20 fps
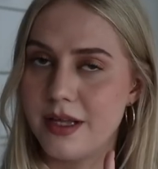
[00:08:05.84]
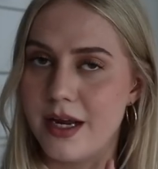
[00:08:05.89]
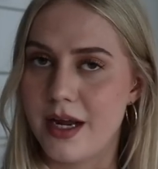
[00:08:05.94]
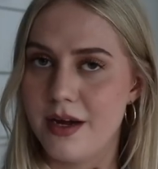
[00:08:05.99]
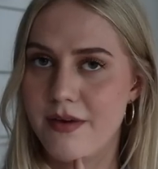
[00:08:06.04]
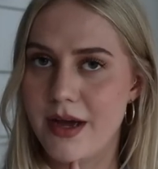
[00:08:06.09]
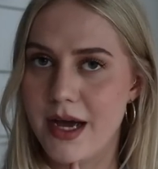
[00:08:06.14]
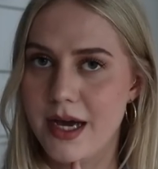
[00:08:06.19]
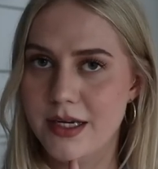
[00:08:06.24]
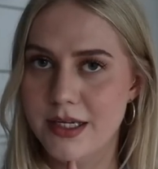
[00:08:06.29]
that
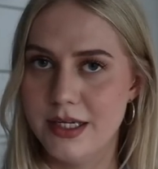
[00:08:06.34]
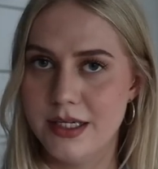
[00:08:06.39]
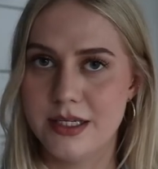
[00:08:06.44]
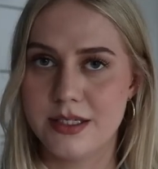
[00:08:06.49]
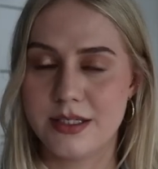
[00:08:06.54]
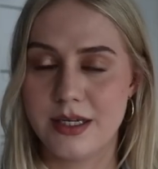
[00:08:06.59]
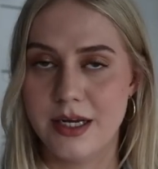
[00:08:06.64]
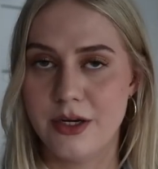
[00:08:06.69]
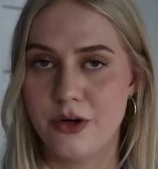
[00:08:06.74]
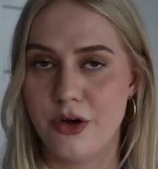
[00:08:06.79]
I've added
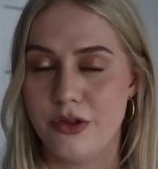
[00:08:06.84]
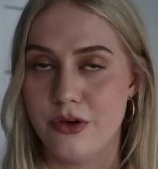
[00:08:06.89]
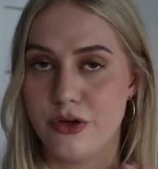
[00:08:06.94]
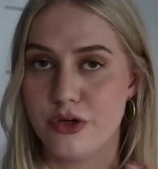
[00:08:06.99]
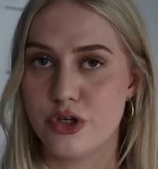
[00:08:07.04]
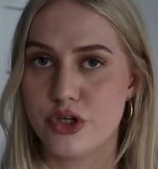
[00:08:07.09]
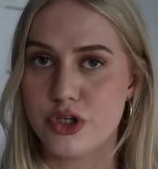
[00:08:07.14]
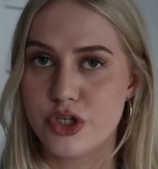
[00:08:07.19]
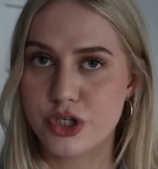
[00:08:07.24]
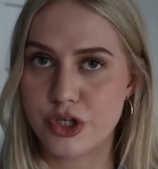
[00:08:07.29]
is another
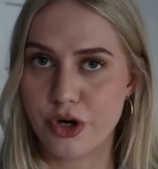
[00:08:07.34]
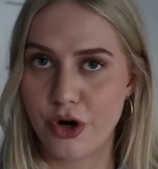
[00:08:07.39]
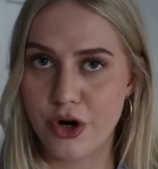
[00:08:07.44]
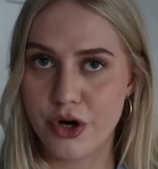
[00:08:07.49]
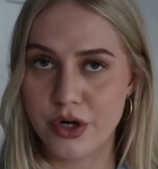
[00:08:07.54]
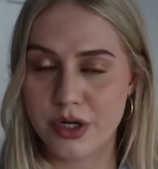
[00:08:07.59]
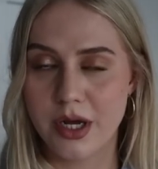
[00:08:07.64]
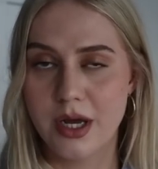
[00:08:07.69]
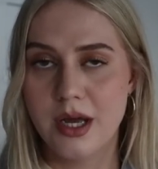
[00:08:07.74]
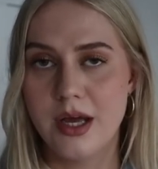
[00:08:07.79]

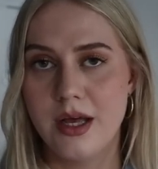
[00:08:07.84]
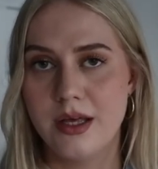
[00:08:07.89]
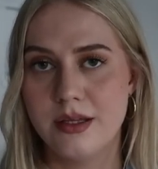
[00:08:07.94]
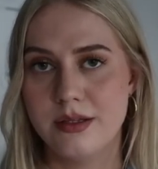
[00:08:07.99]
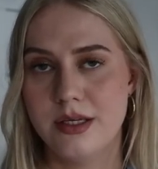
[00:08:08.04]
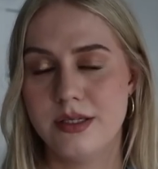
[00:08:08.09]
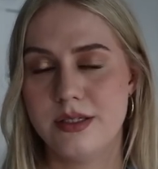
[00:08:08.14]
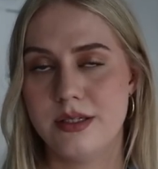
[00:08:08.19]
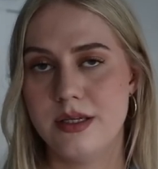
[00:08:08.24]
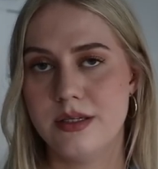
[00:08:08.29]
skirt.
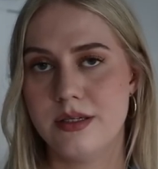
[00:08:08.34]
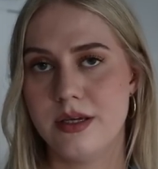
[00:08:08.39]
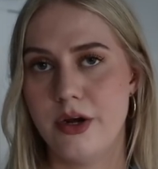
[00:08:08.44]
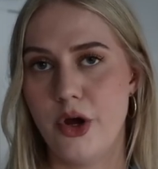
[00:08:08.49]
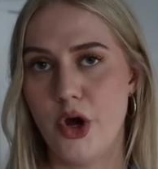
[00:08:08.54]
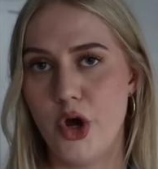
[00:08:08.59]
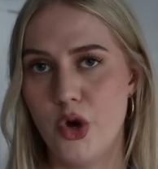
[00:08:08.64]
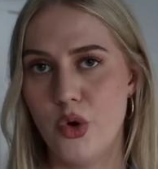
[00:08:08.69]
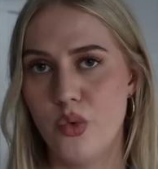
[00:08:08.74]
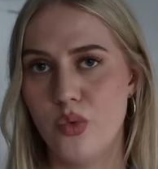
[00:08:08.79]
This is an
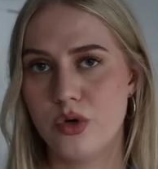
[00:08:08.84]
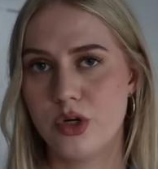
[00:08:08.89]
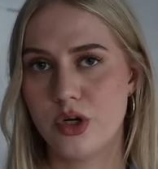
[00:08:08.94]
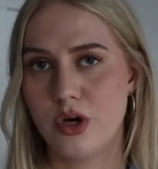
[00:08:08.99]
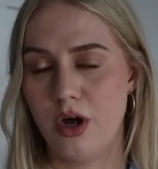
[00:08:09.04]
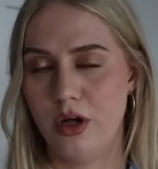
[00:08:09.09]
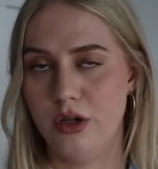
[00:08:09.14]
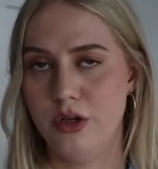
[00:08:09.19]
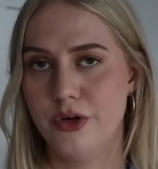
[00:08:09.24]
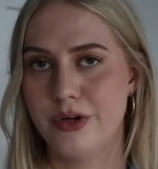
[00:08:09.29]

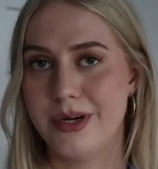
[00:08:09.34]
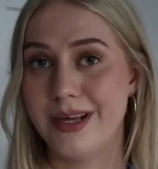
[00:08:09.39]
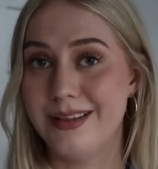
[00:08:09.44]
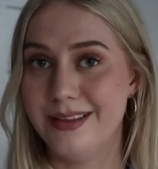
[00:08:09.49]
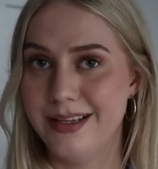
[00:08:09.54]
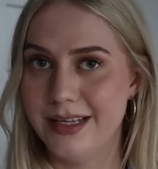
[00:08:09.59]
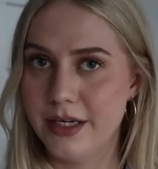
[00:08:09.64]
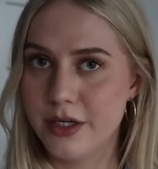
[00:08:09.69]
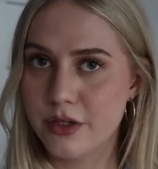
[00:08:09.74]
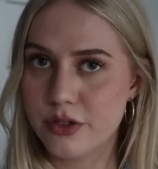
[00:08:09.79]
oat-colored
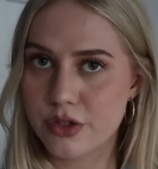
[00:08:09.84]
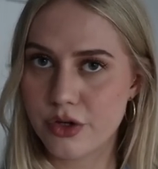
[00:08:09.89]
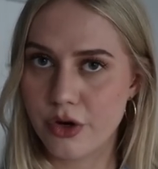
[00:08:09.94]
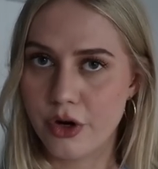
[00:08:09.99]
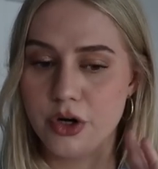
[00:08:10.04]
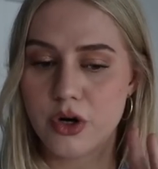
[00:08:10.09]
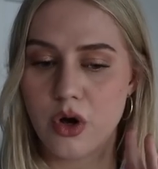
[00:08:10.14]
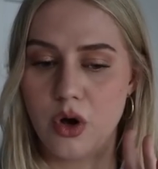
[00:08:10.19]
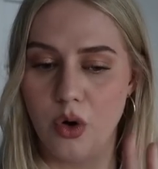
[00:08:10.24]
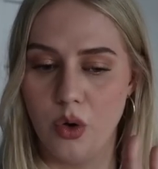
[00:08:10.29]
linen
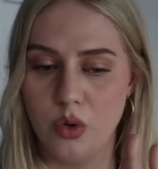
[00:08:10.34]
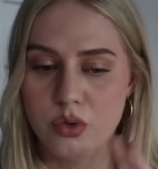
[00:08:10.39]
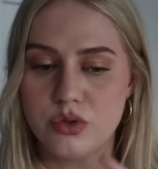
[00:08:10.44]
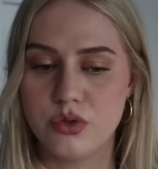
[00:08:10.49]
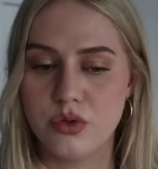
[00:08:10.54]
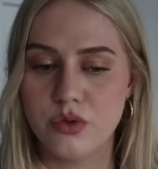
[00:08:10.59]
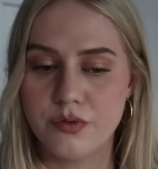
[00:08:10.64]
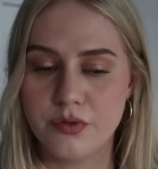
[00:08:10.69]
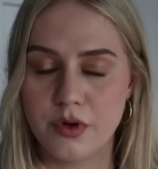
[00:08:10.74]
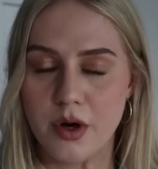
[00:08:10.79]
skirt,
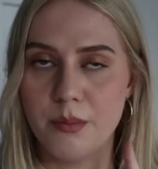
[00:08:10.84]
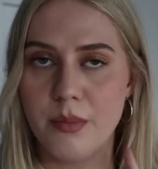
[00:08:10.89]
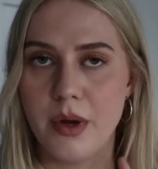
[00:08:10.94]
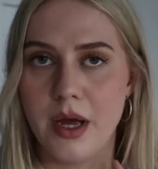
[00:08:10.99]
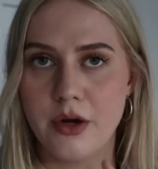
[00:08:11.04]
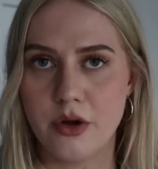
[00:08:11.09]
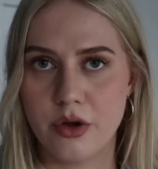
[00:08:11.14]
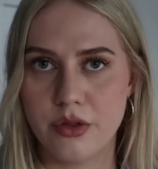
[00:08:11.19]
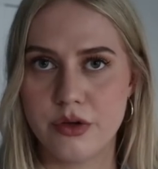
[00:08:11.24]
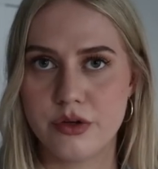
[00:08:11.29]
also from
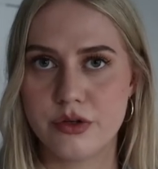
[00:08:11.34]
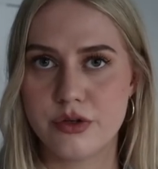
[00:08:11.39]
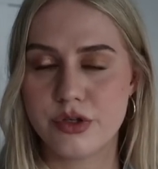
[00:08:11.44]
Another